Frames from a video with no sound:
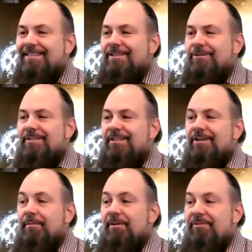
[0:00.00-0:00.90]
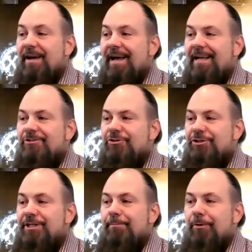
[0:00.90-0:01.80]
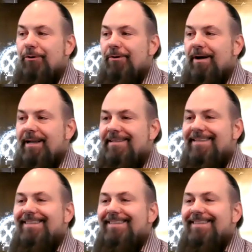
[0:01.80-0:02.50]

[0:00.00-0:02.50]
So it's either going to be fast, cheap, or right.